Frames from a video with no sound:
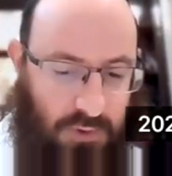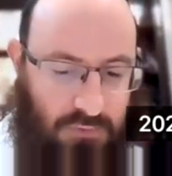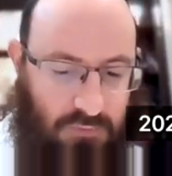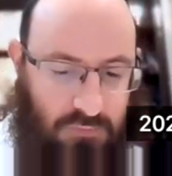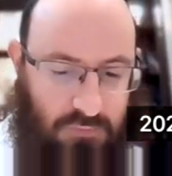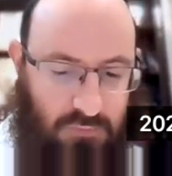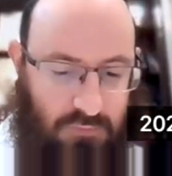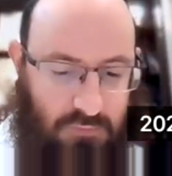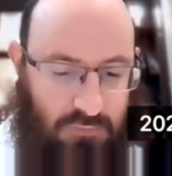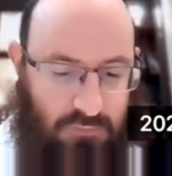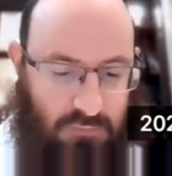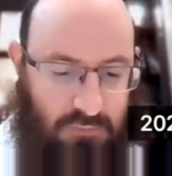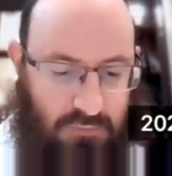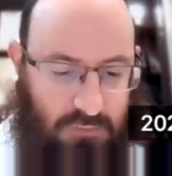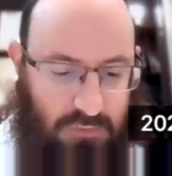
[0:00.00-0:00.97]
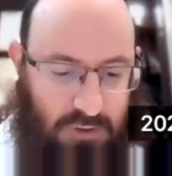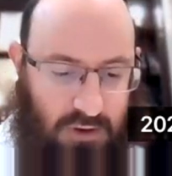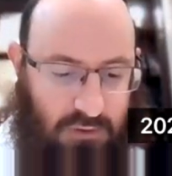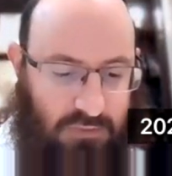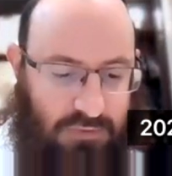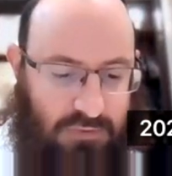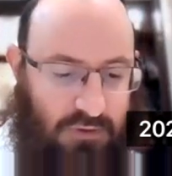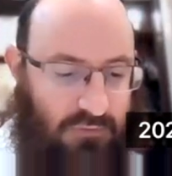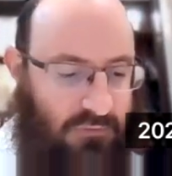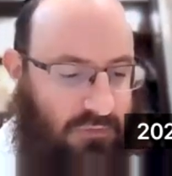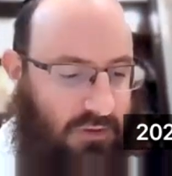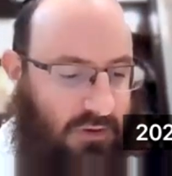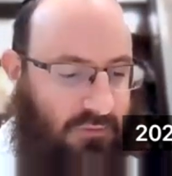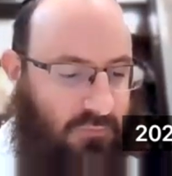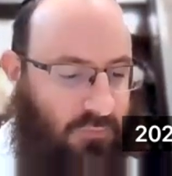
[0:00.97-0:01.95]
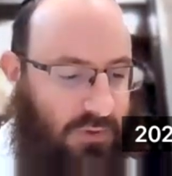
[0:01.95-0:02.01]
but there are
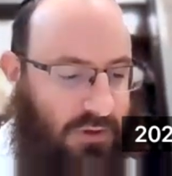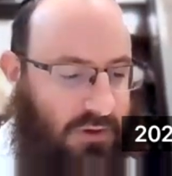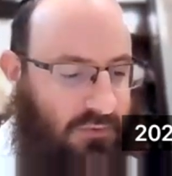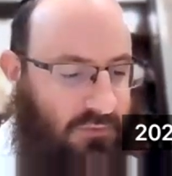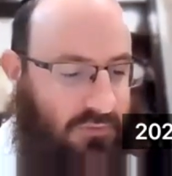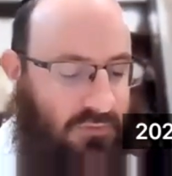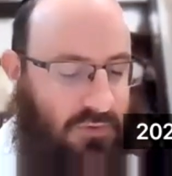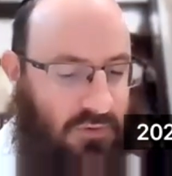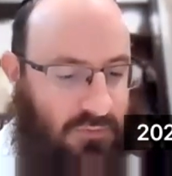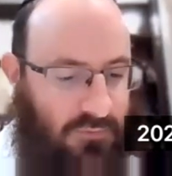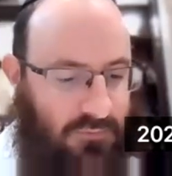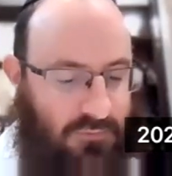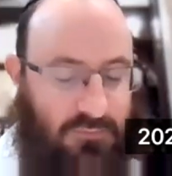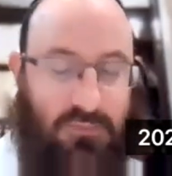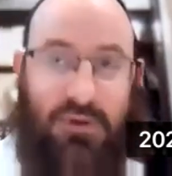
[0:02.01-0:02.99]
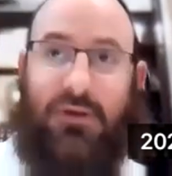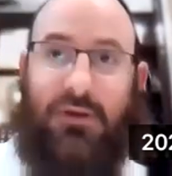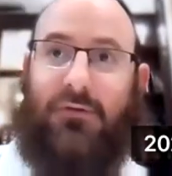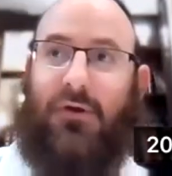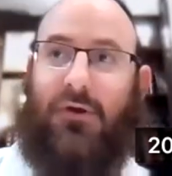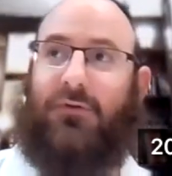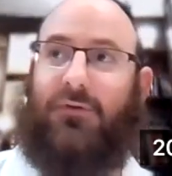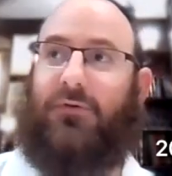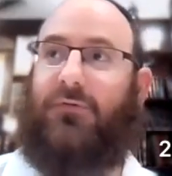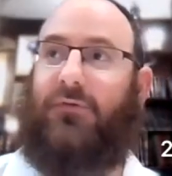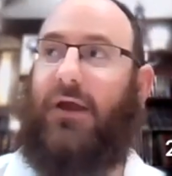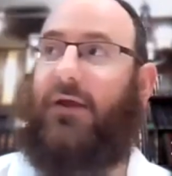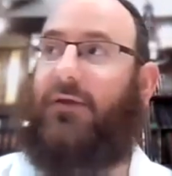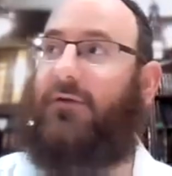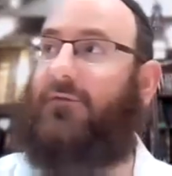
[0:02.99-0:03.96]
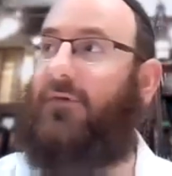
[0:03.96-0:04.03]
things that we need to know, we need to
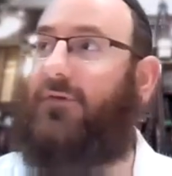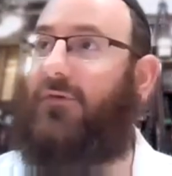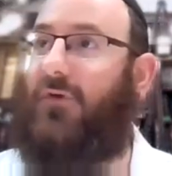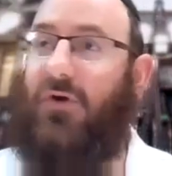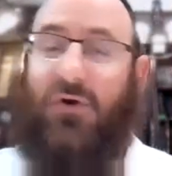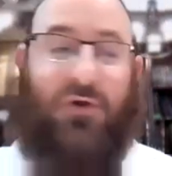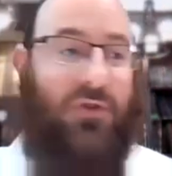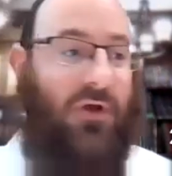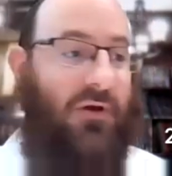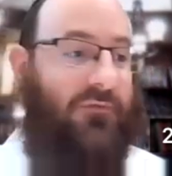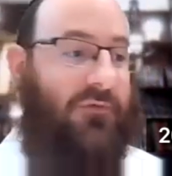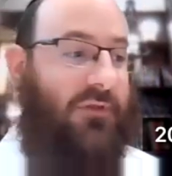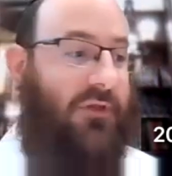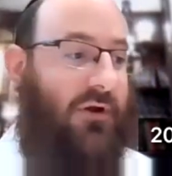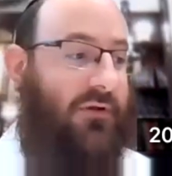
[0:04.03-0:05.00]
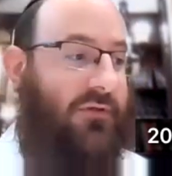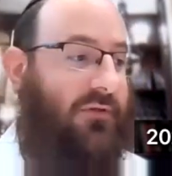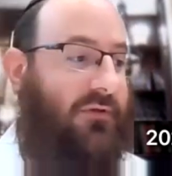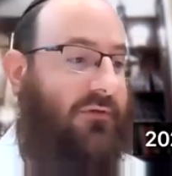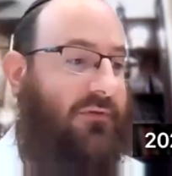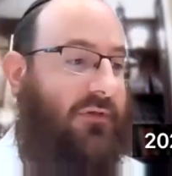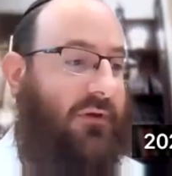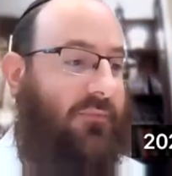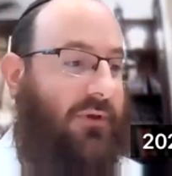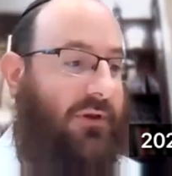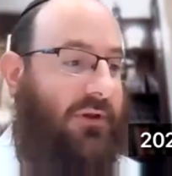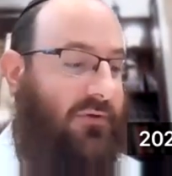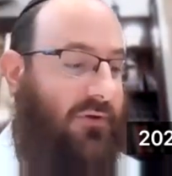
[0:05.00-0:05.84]
understand. It's Sarach Lab, and there are things that